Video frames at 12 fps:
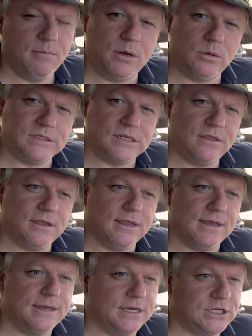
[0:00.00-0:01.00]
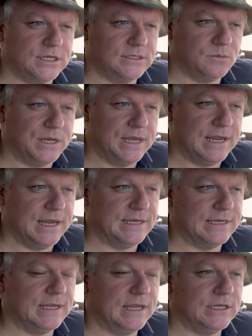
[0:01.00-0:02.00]
but also the conditions we
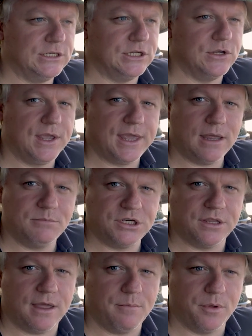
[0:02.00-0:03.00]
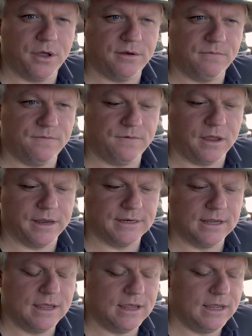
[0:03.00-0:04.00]
need to capture that bird in flight
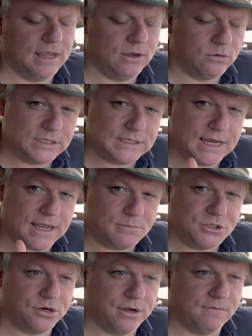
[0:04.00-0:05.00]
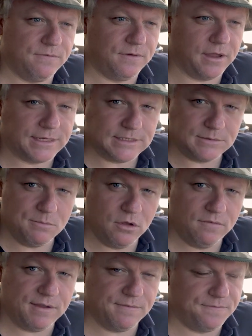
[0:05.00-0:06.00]
in order to capture it in flight it's
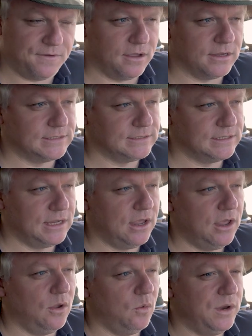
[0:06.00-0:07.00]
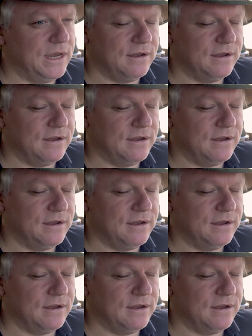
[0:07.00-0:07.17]
moving fast we